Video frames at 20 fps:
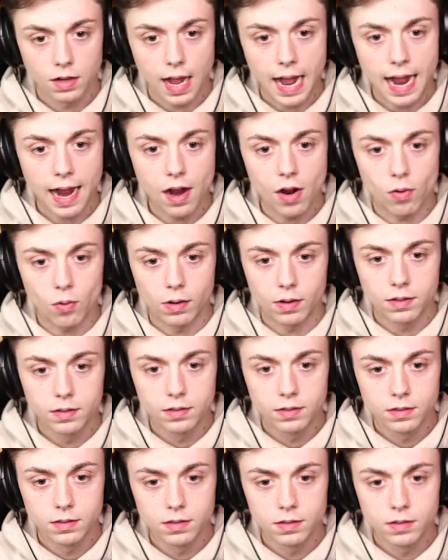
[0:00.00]
Ow.
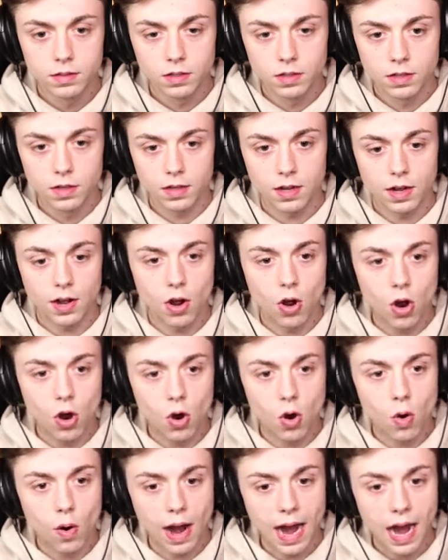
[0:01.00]

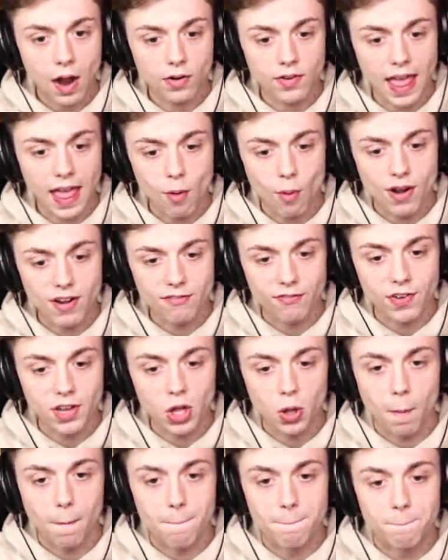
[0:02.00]
Oh, how'd that one
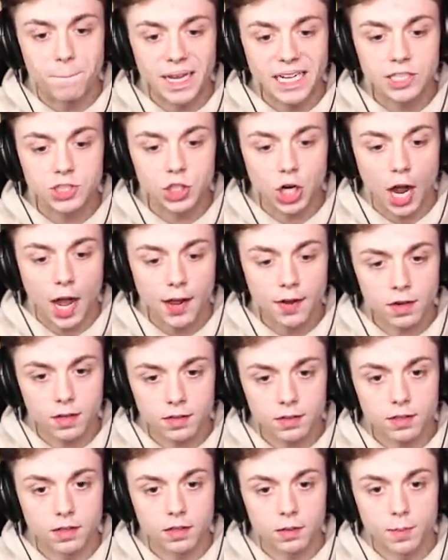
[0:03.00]
feel, Big John?
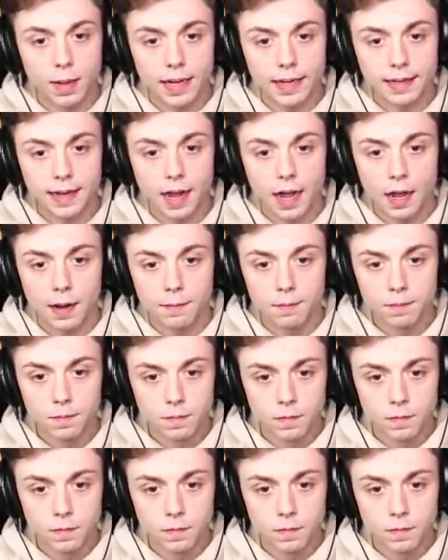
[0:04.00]
Oh my God.